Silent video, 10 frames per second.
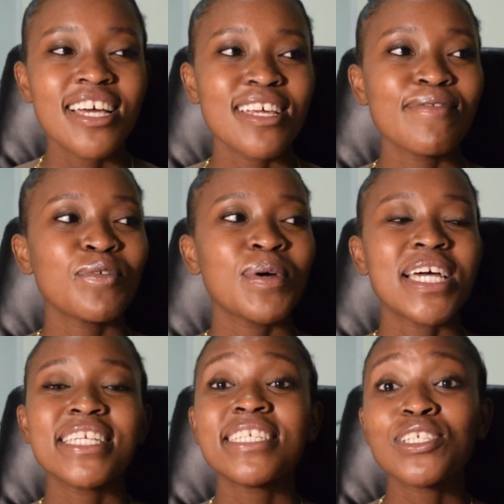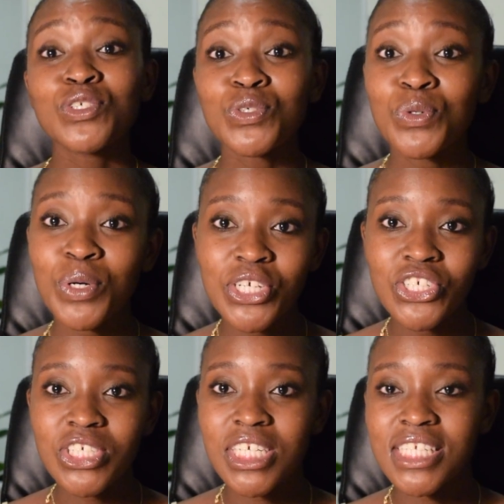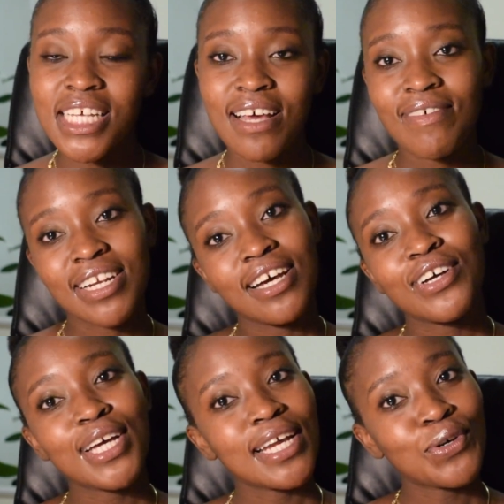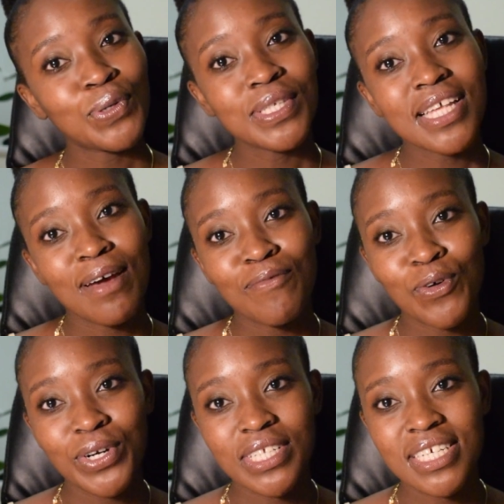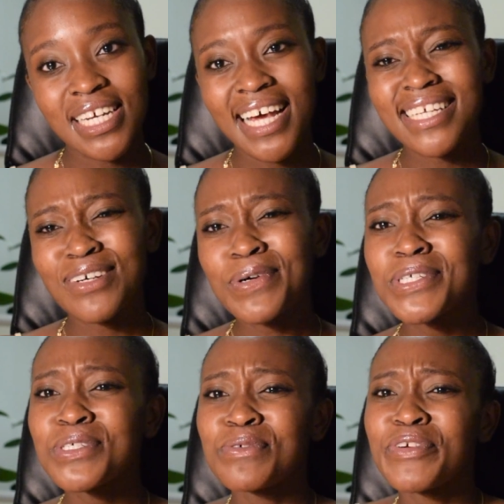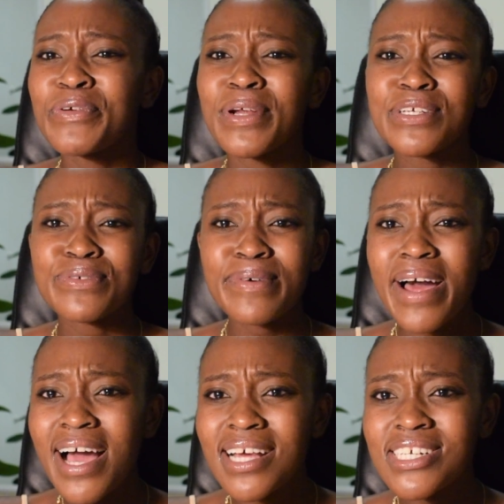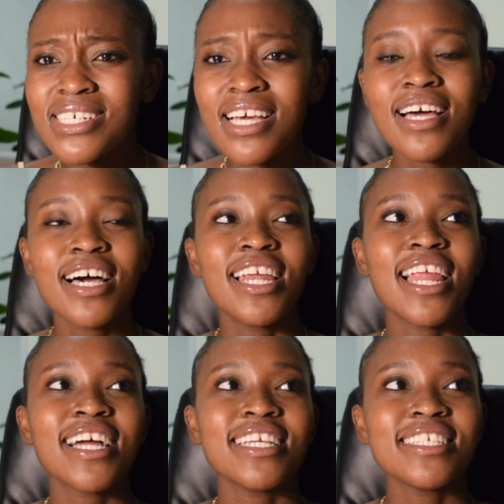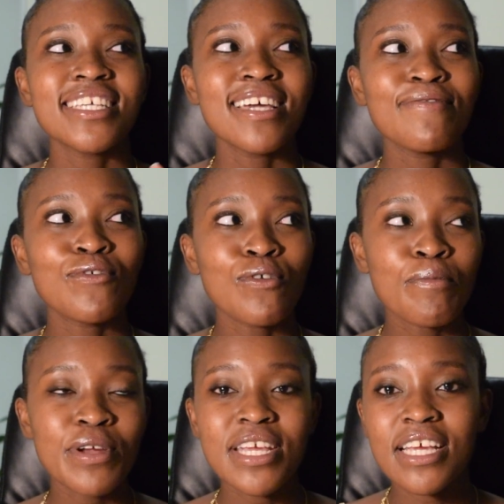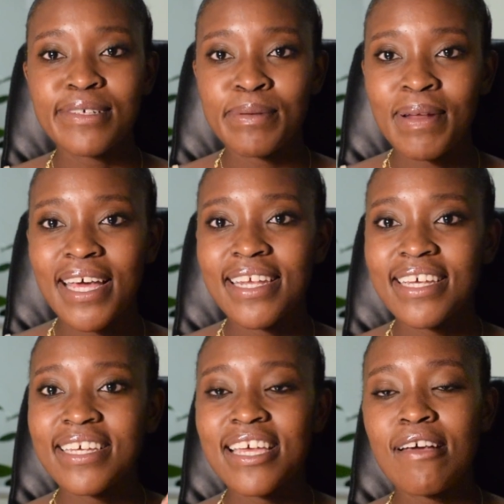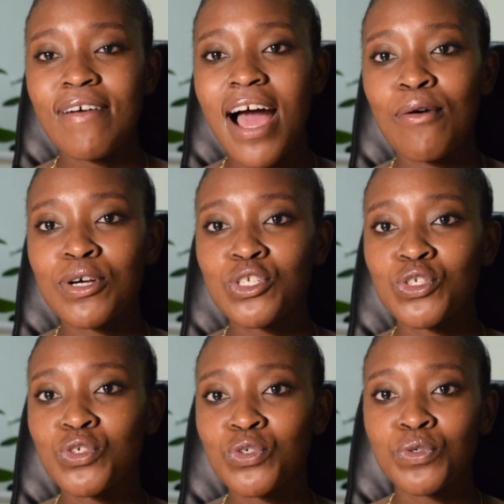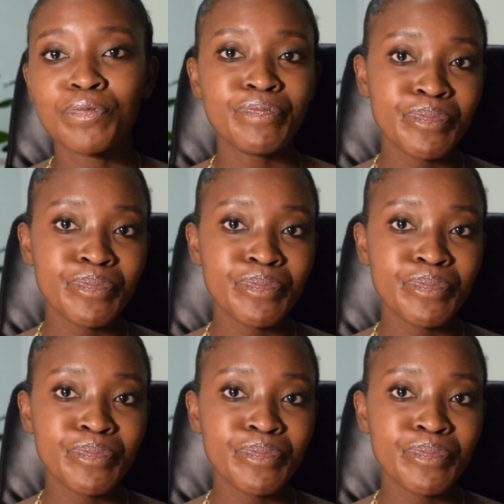Even when I did do questions and I felt like, okay, no, it's time for auditing, like the questions were very rush. Like, let's say for pre-engagement planning, if I wanted to do